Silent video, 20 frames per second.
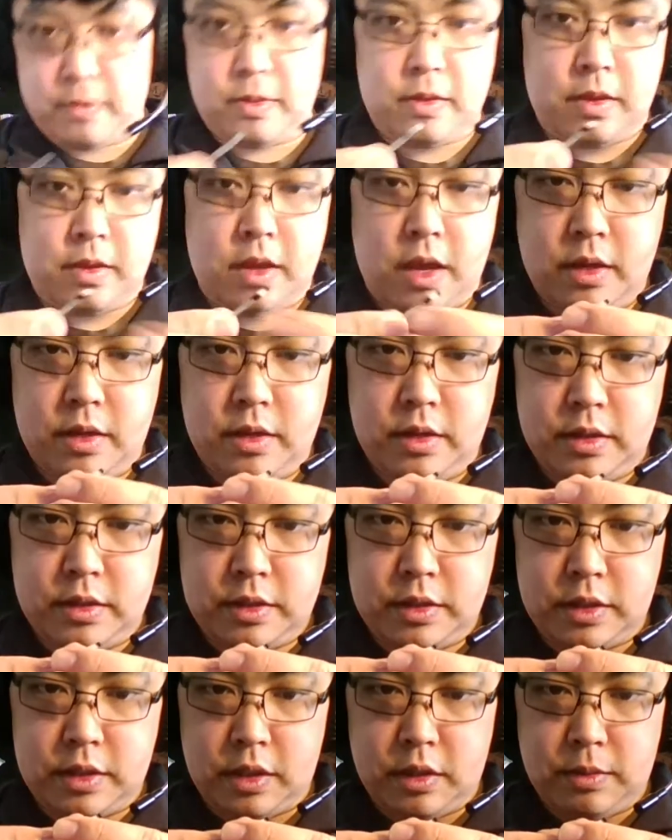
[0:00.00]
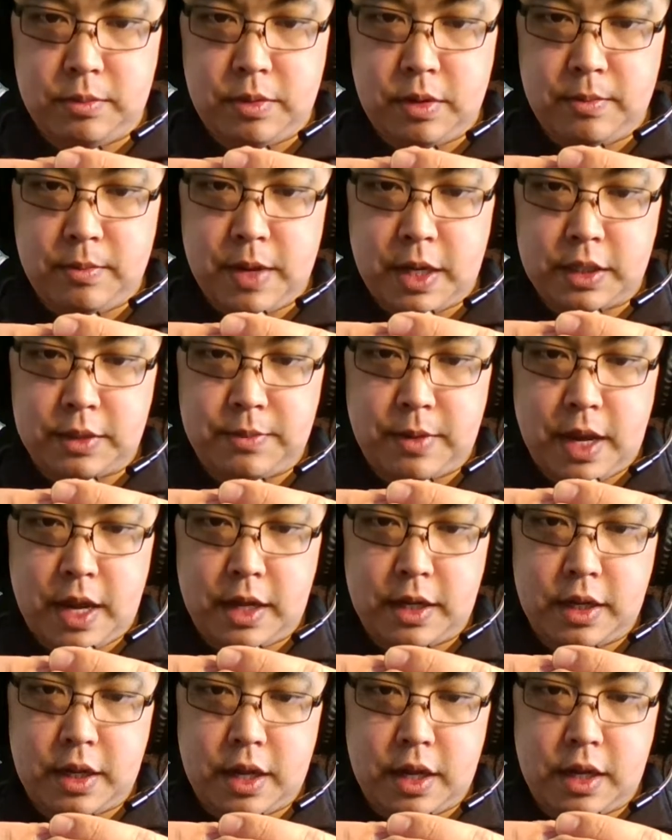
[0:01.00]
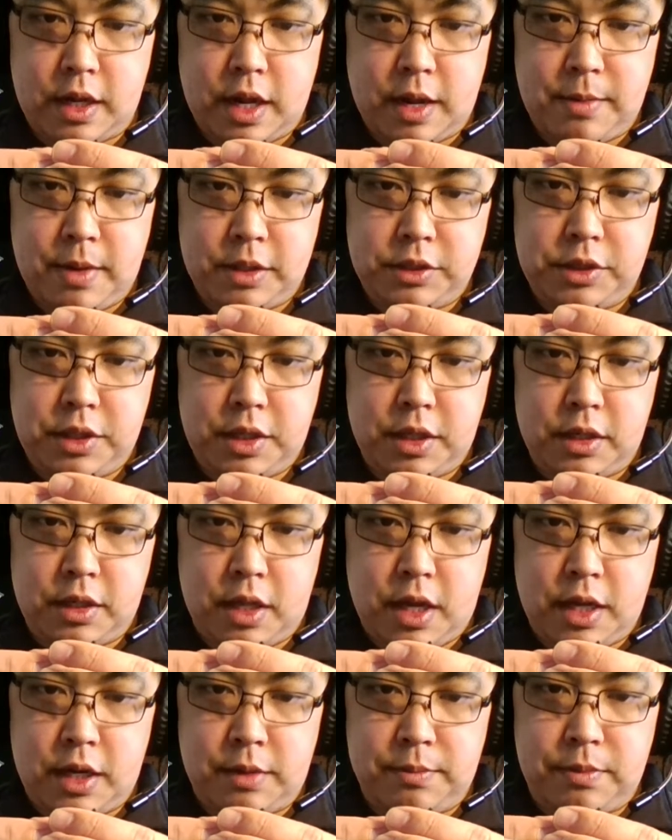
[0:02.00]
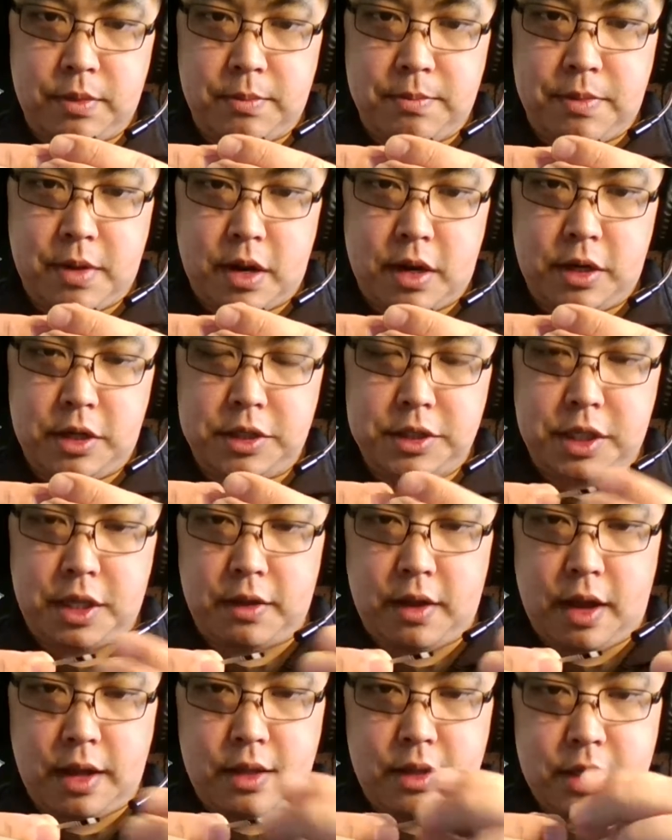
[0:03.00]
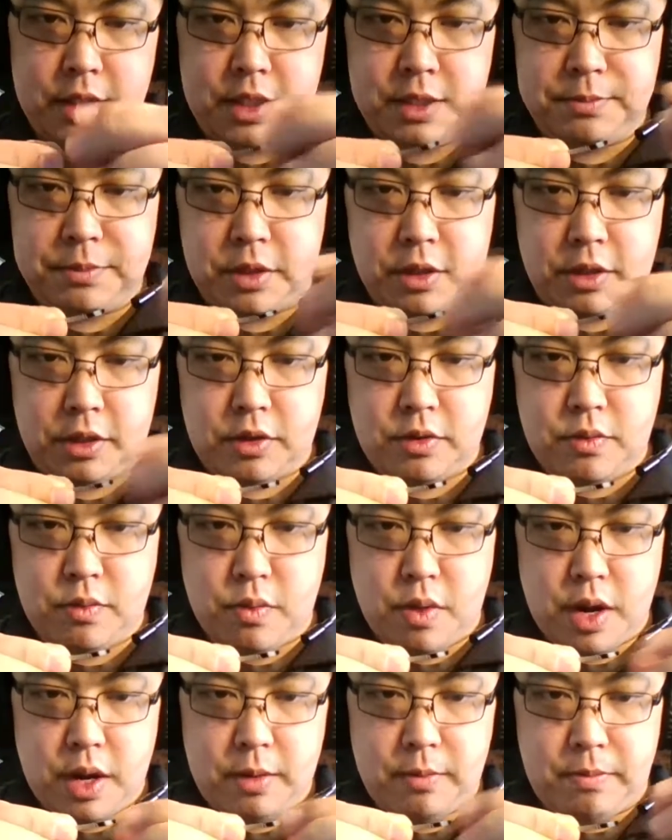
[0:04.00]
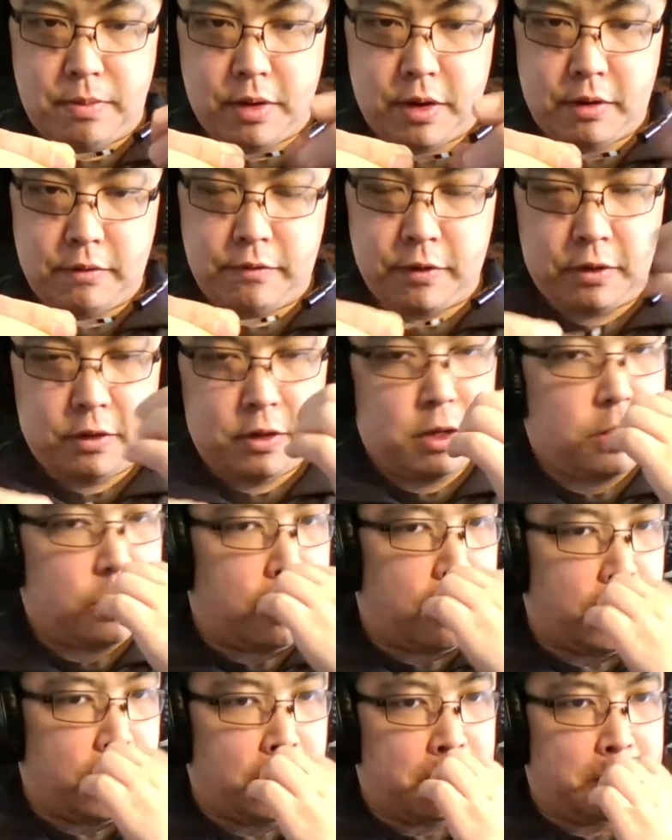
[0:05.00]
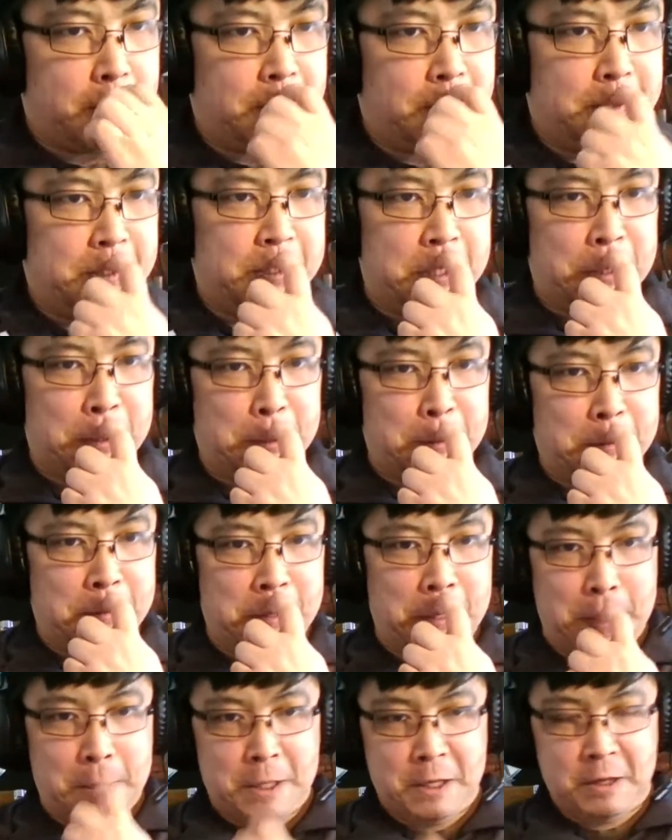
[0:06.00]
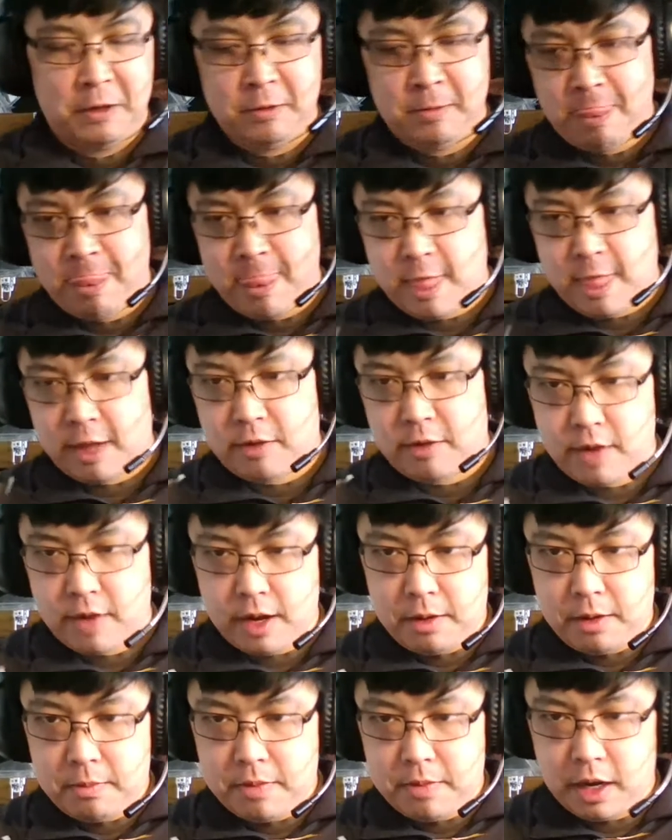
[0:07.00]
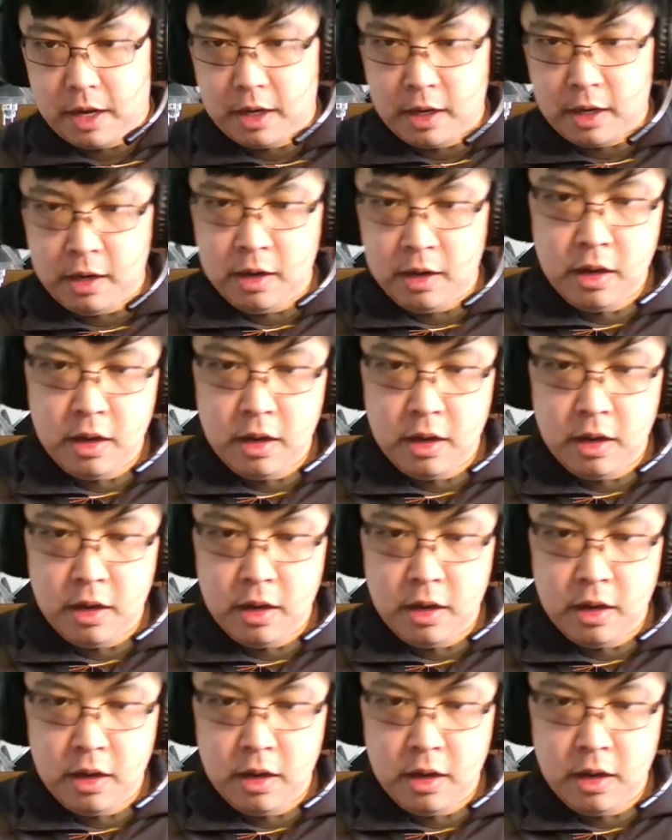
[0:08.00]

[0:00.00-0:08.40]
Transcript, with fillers: Okay, so put them back to back, and I'm actually gonna line up the bars. The tips aren't quite perfectly aligned. This isn't quite a great pair,